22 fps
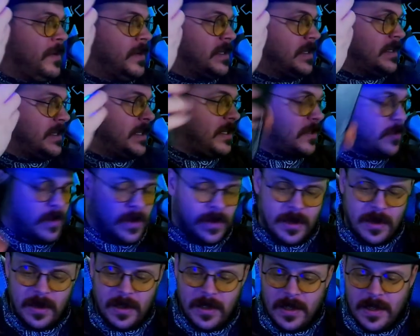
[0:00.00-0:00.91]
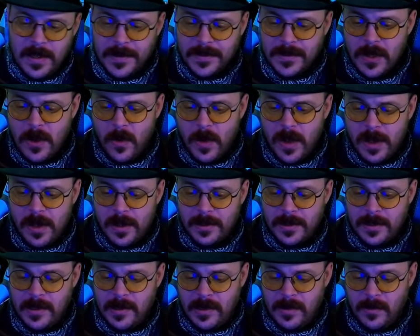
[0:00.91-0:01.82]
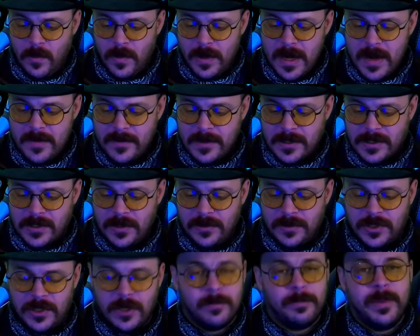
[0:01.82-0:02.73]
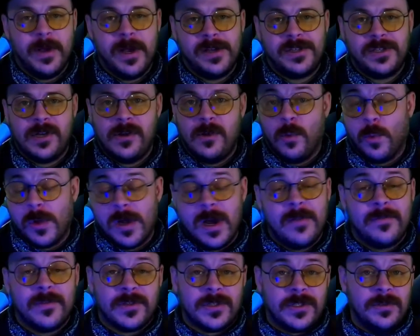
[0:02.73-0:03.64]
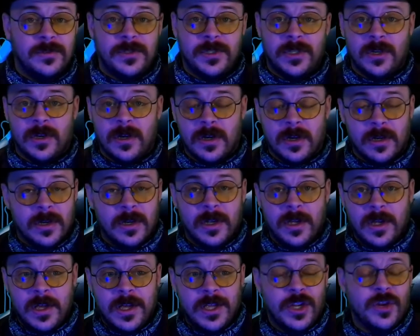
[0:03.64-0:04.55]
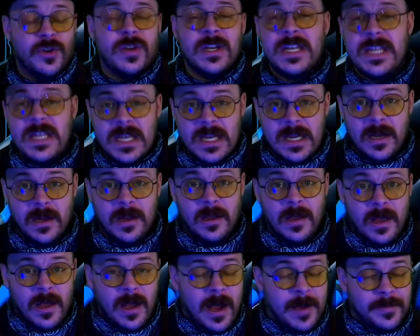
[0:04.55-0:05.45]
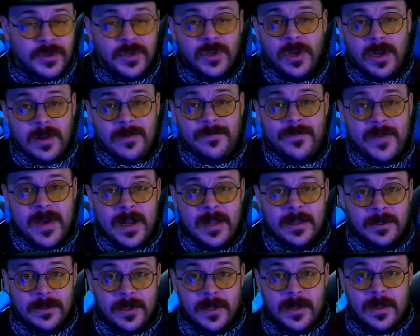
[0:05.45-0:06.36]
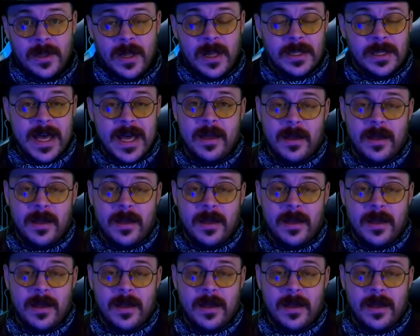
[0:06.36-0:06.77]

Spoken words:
This one. So whatever suits your budget or whatever suits your need, I'm sure you can find a light.